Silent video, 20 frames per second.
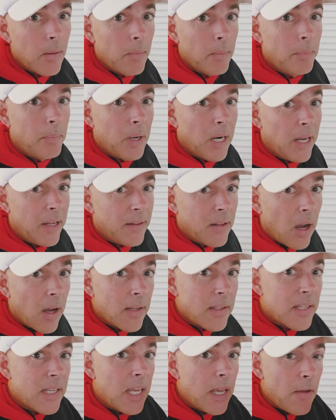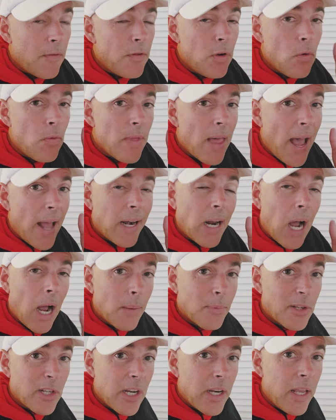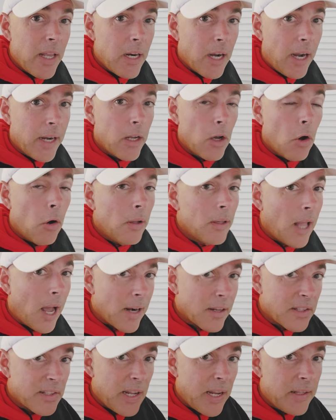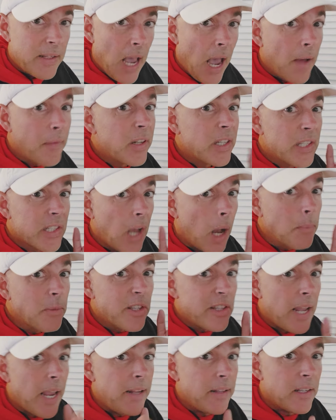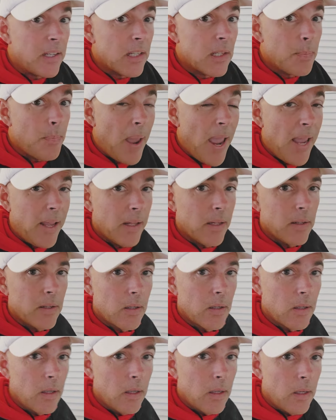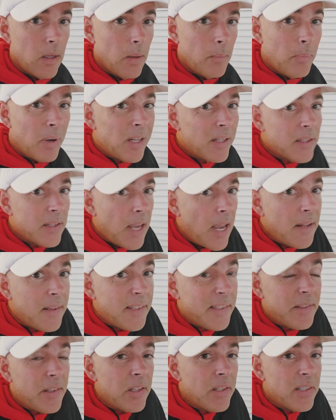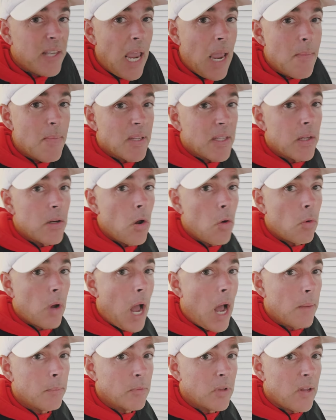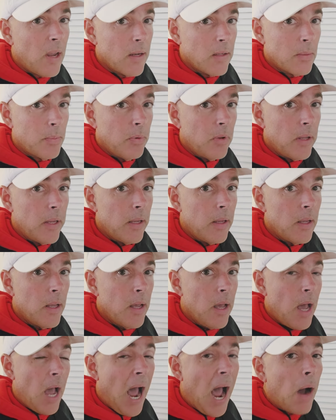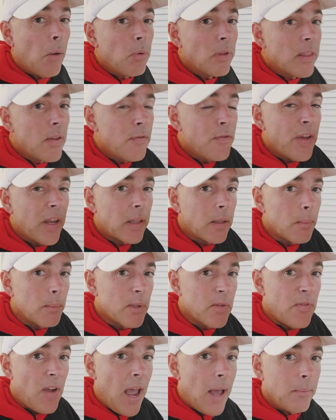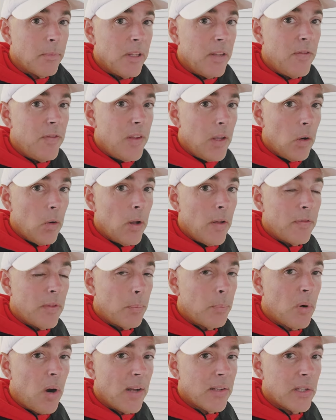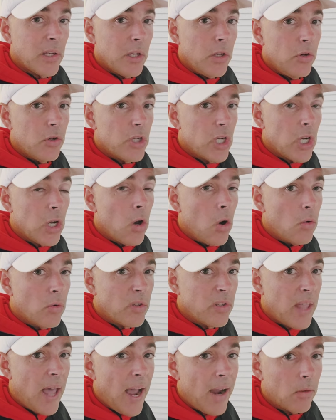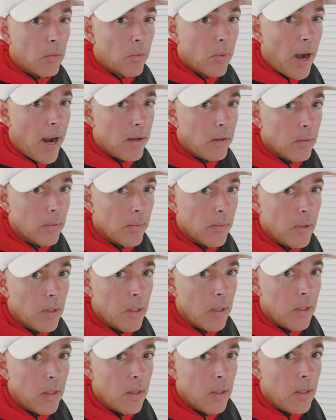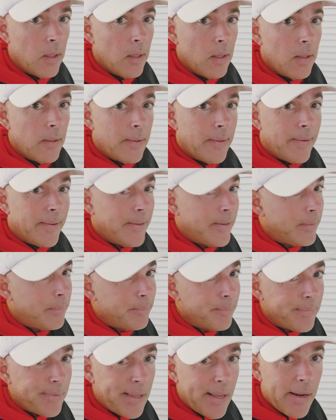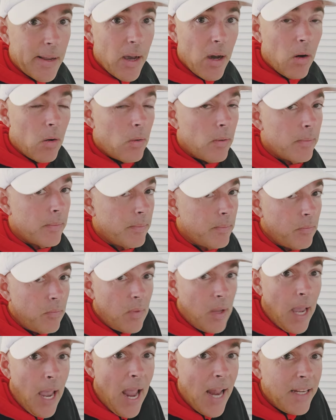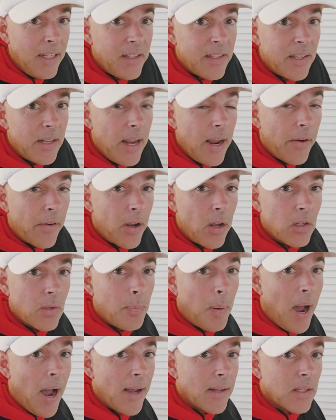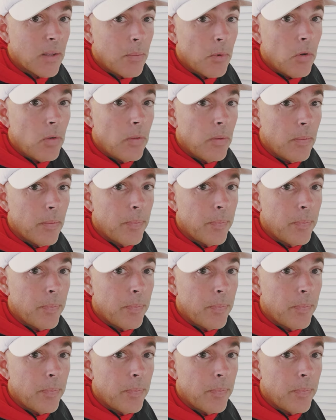but it does give you that option in Idaho. A lot of states have it. Some states it's banned. But it's it's the same as a no contest plea. How would the victim's family feel if the prosecution goes that route? Um, you know, any scenario is possible